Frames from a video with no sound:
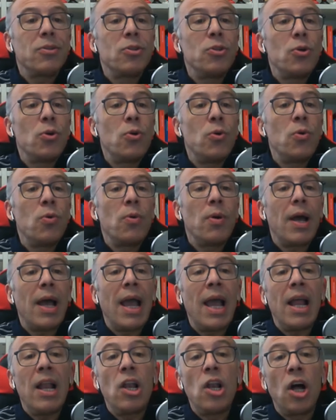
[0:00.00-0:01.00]
do
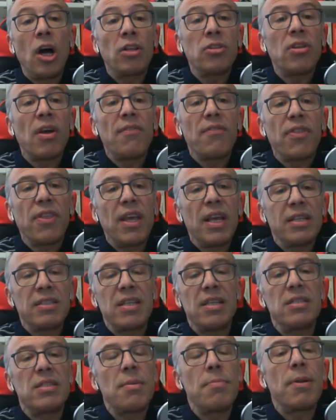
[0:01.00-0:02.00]
a lot of
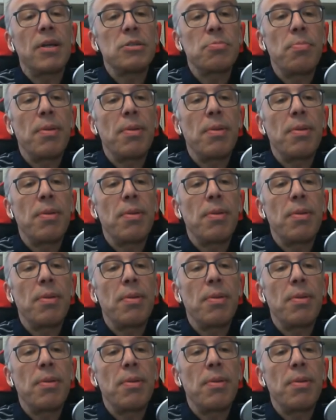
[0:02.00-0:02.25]
things in C++,